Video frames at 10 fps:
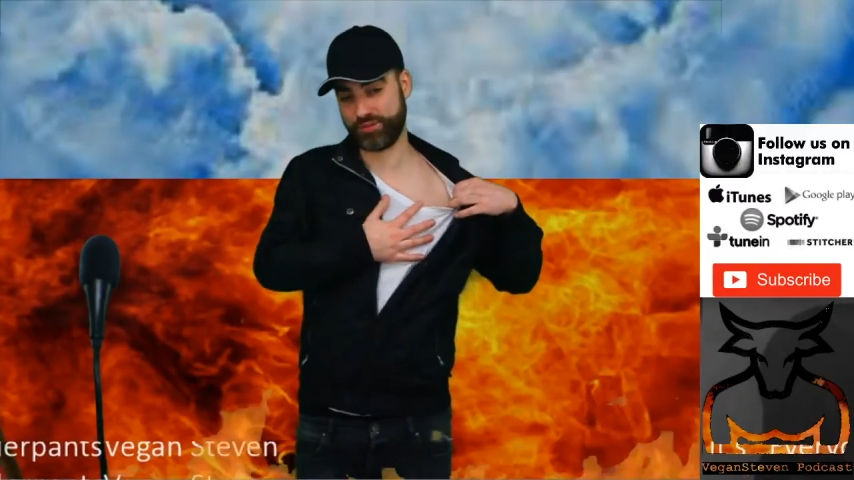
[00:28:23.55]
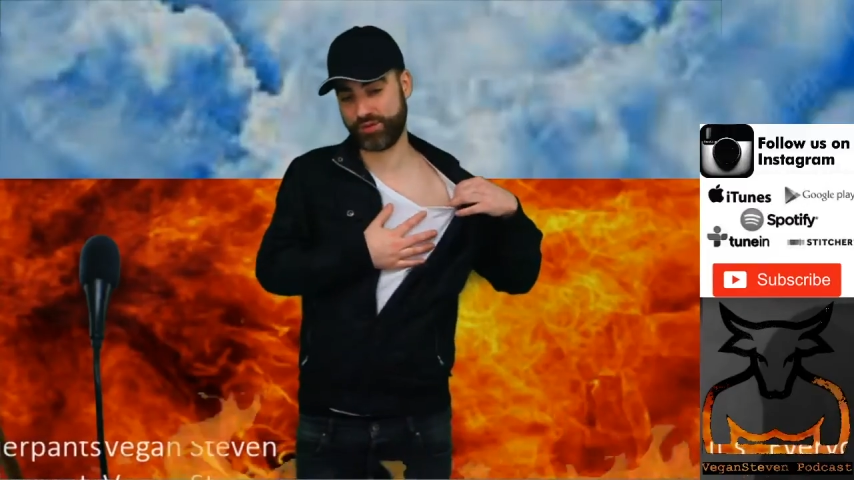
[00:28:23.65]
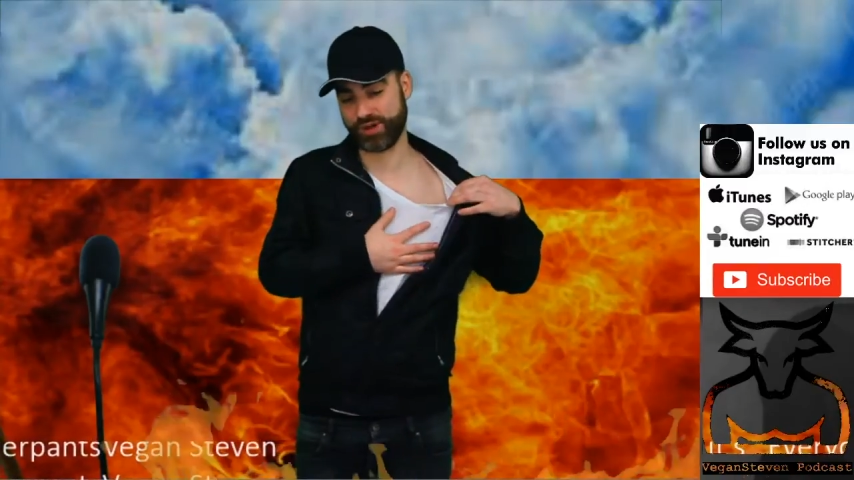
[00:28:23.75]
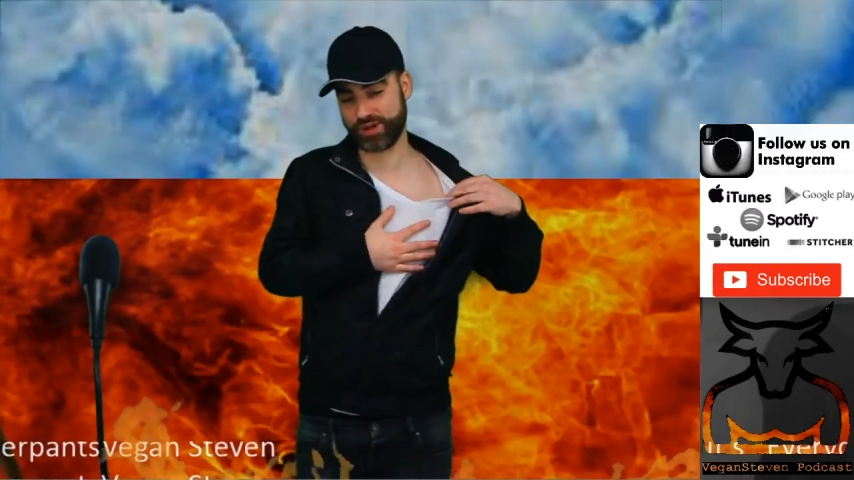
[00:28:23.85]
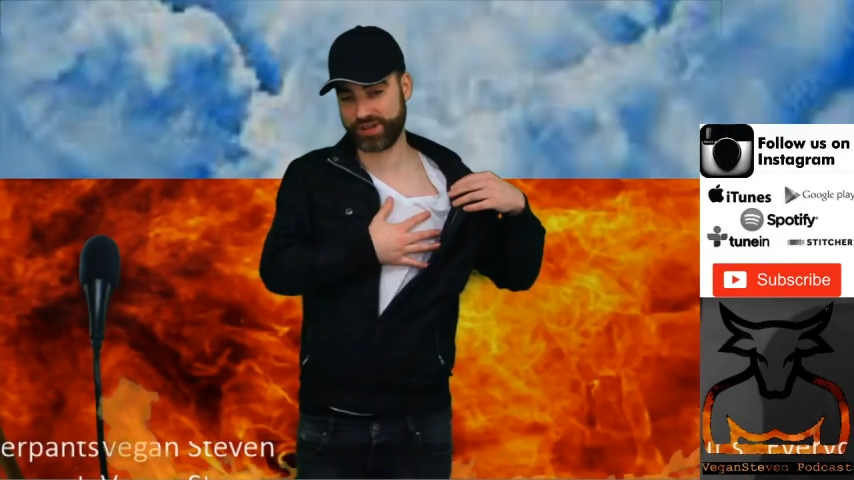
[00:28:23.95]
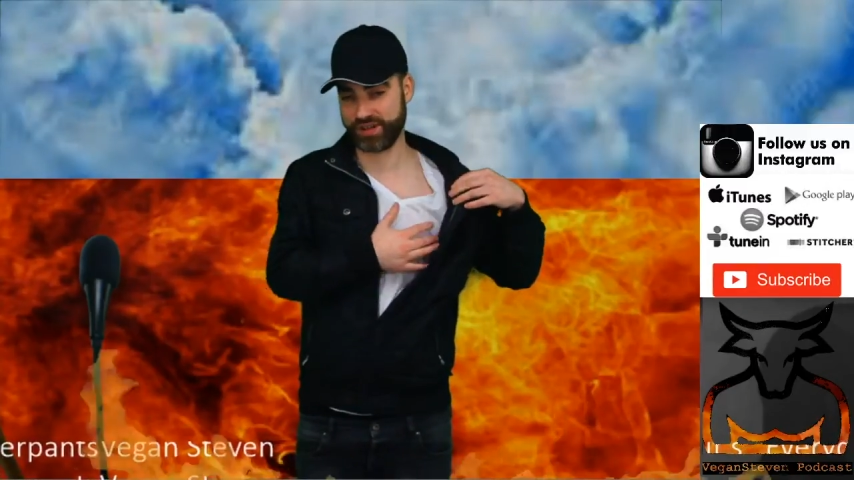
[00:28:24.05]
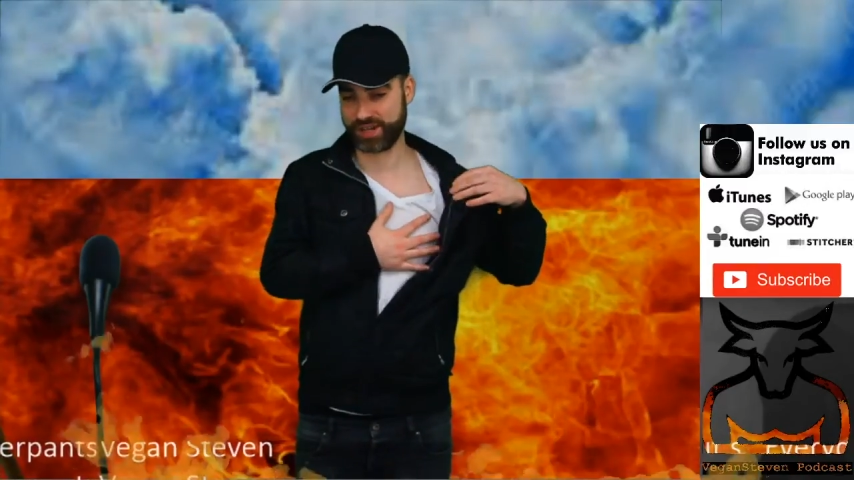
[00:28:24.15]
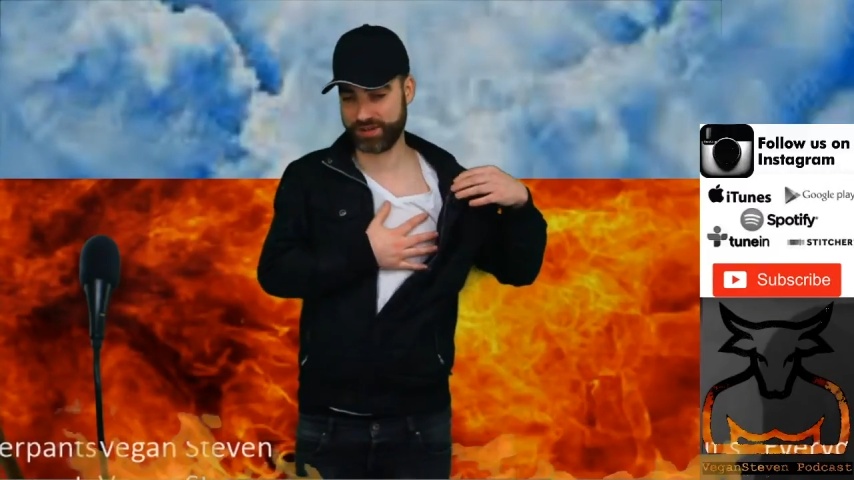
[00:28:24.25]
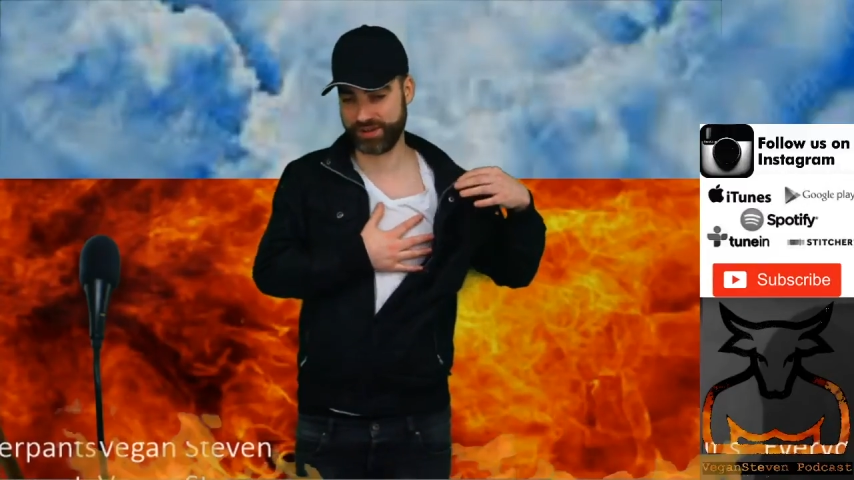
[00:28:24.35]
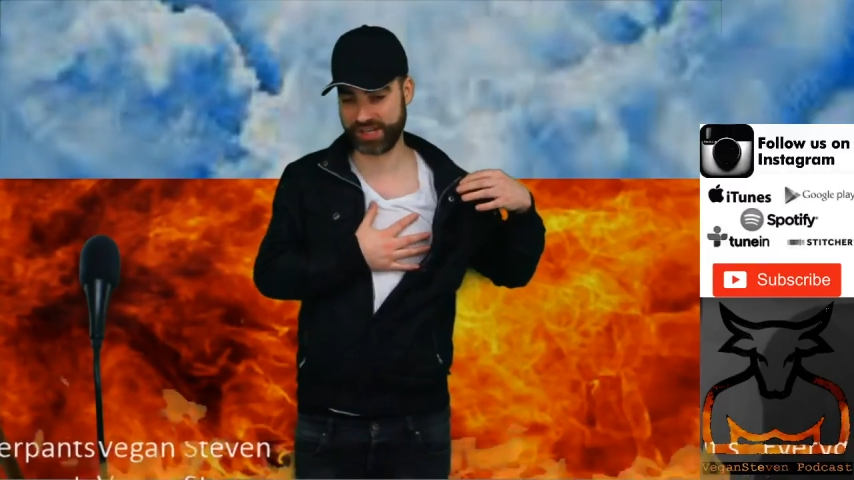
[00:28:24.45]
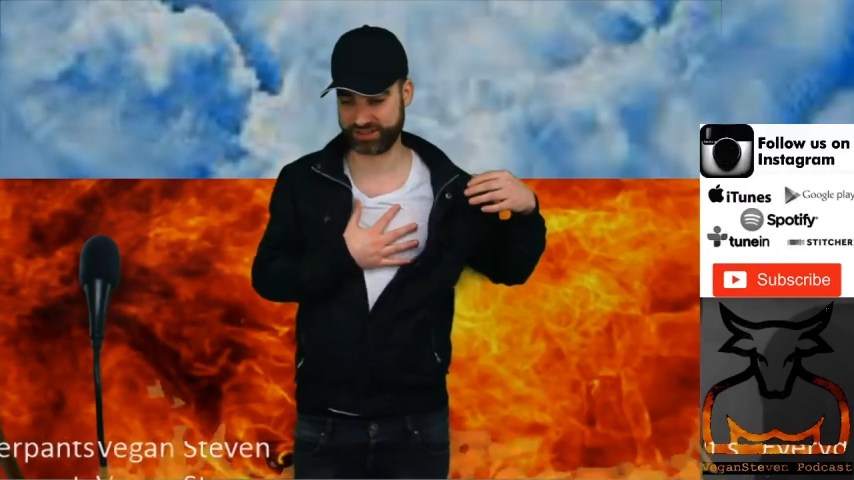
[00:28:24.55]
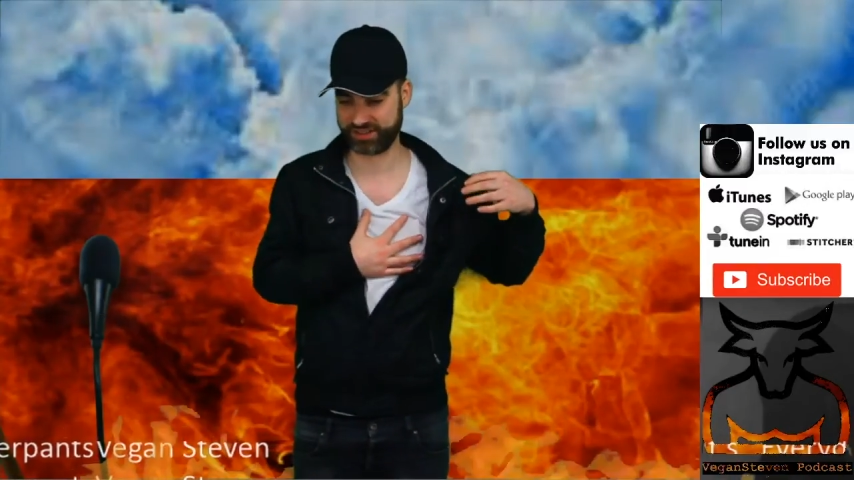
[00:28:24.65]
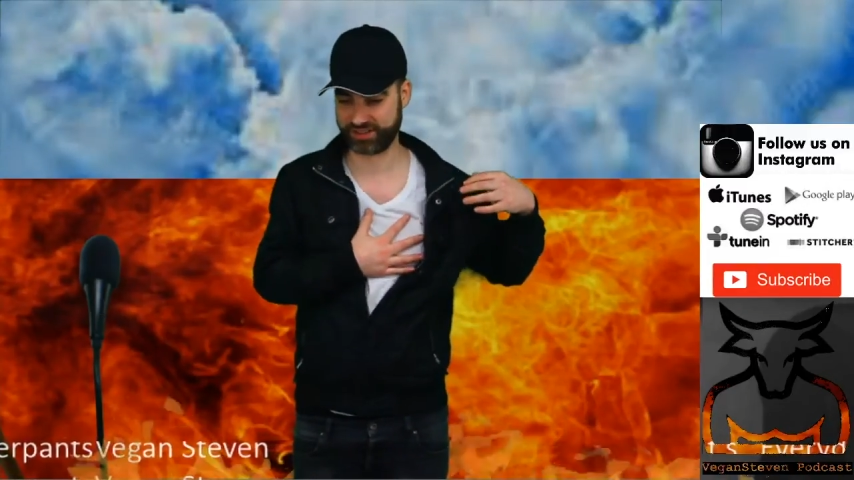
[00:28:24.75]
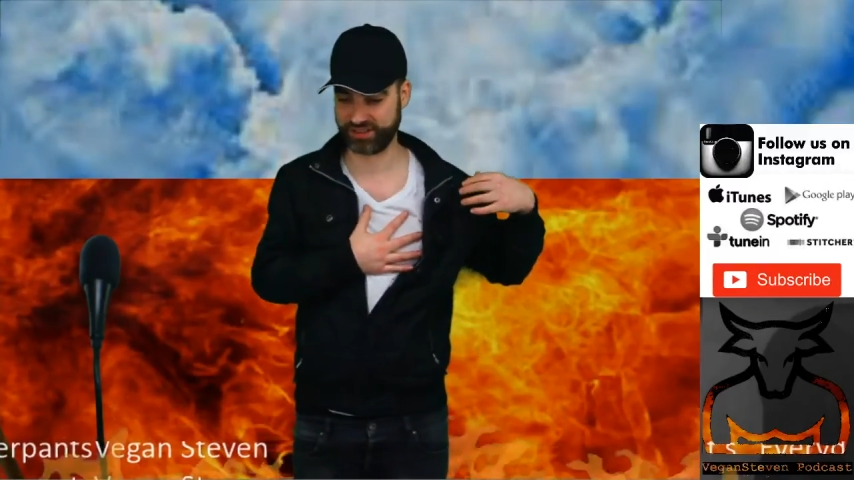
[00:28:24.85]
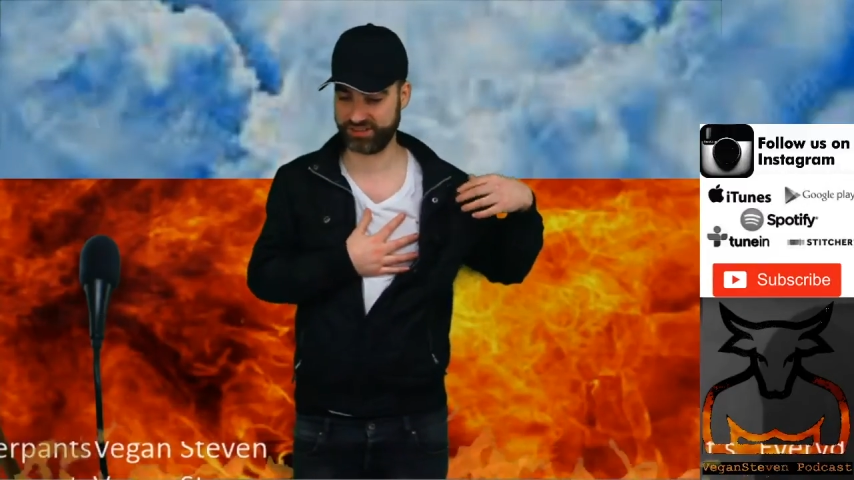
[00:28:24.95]
walking around and get my
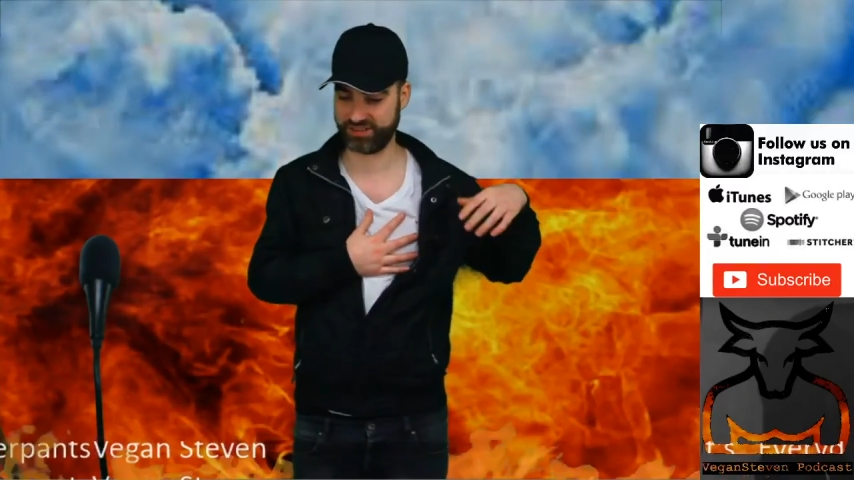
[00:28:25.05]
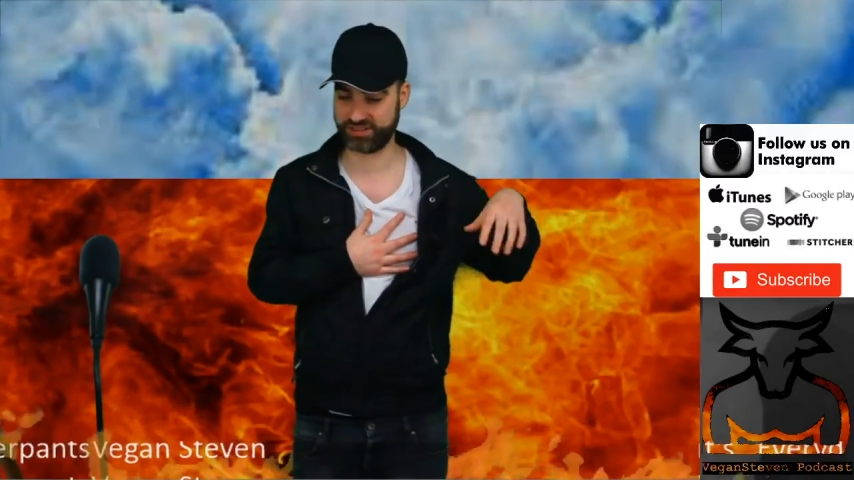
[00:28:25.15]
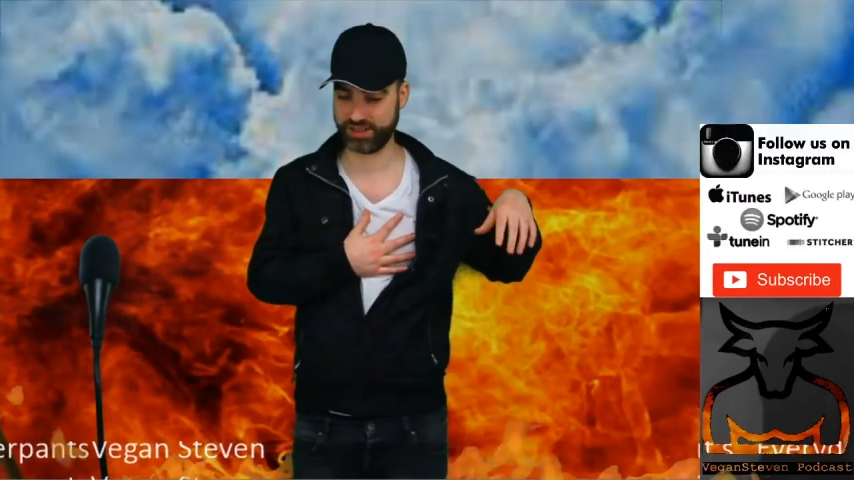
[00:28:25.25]
exercises